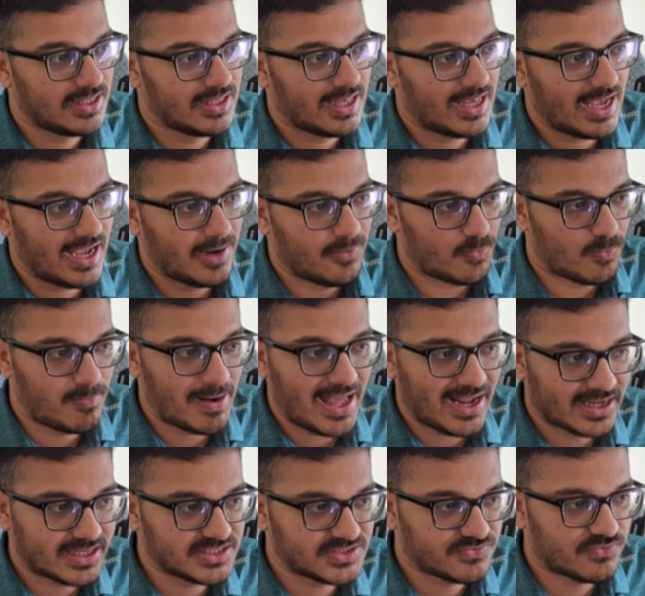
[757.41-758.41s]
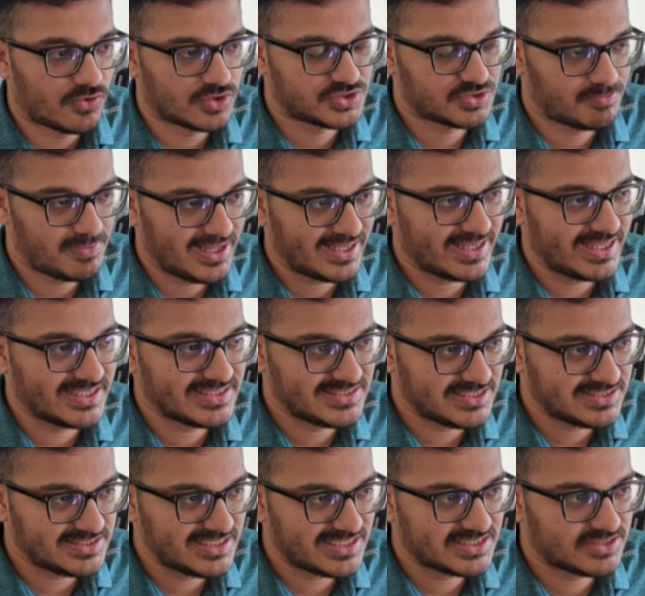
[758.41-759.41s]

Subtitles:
And black is forced to play king c6